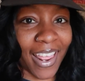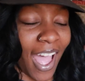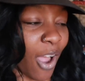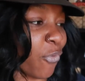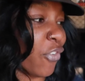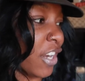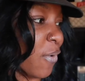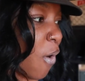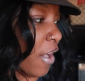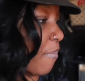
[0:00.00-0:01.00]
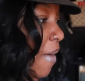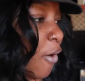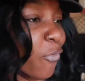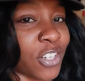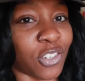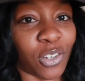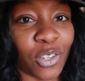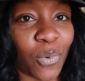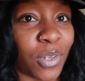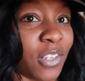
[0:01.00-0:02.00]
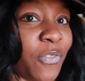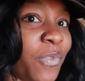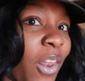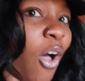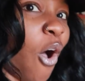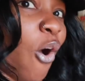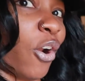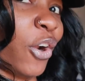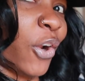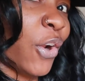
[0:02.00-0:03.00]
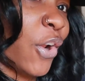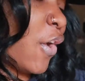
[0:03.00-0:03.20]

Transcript: it, I really wanted, my original look was a longer,